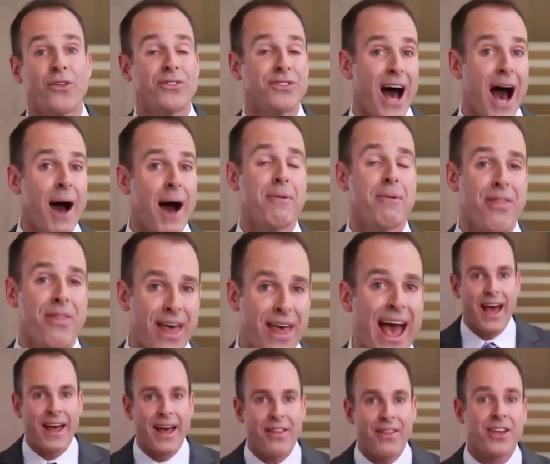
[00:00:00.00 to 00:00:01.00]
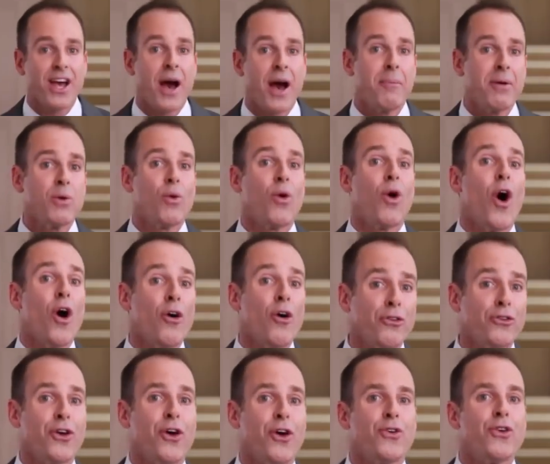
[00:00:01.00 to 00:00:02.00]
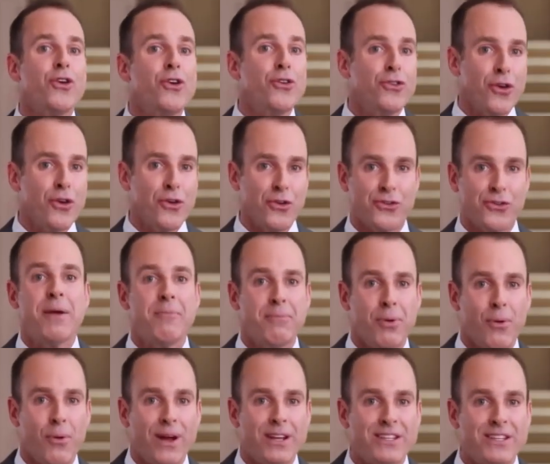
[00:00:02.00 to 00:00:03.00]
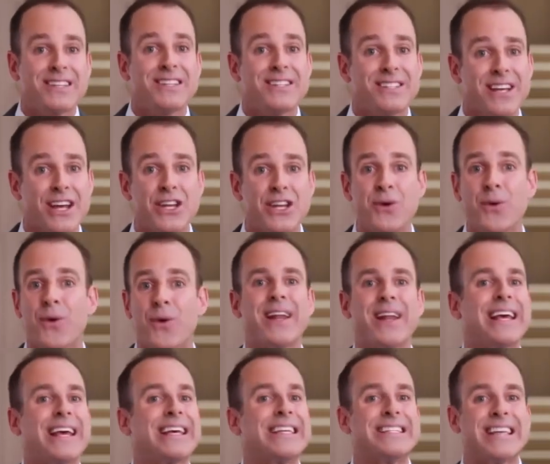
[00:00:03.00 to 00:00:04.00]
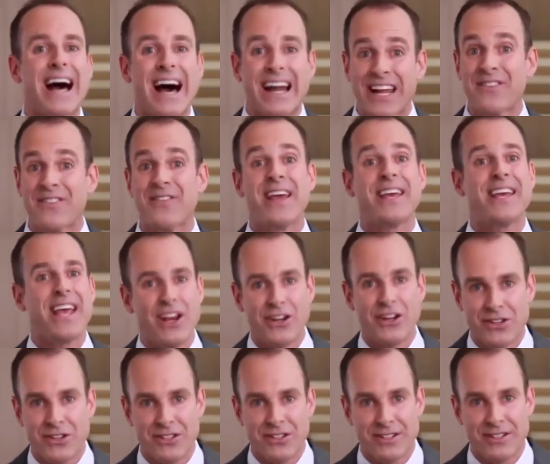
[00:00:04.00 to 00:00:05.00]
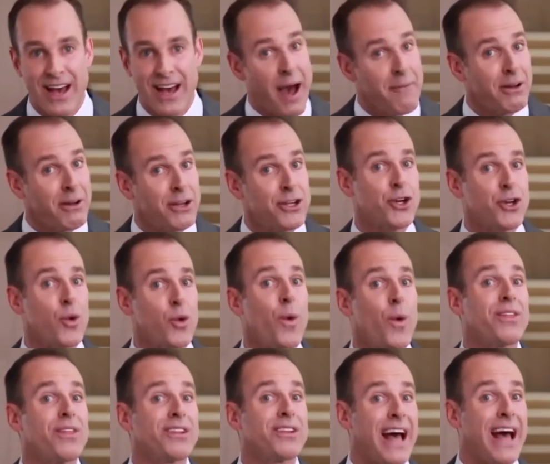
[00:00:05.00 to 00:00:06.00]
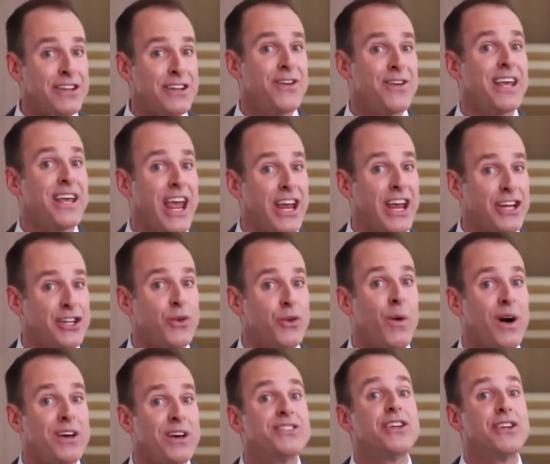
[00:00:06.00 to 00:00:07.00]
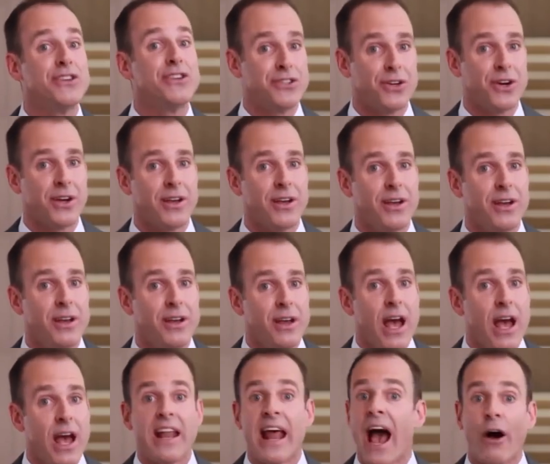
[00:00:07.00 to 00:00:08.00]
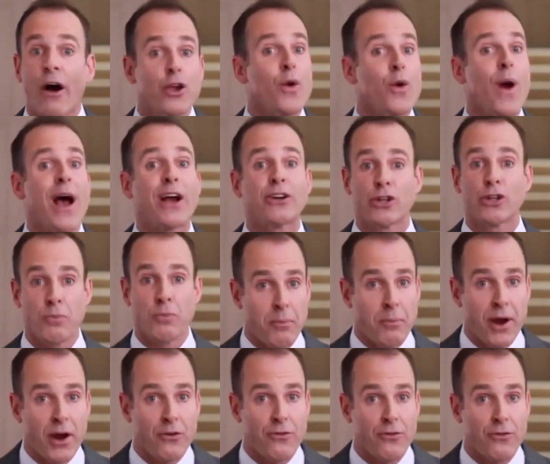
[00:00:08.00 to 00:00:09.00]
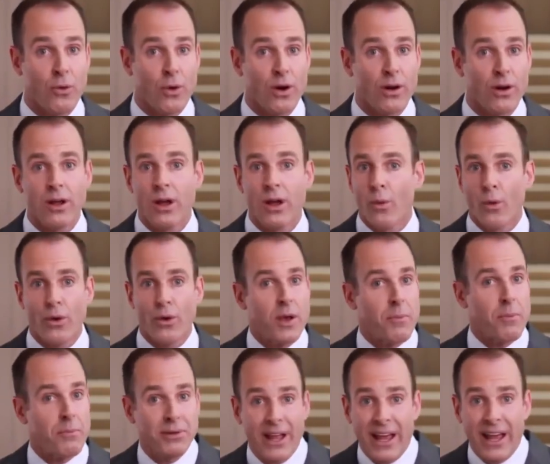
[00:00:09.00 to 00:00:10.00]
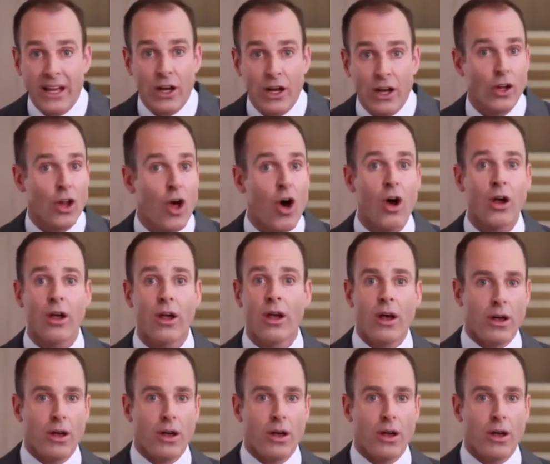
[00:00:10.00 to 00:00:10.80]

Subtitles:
top of that, the company will also use those same points to send you on exotic vacations. Now, I'm not sure what the last vacation was that you took and how you actually prepared for it. Were you planning along,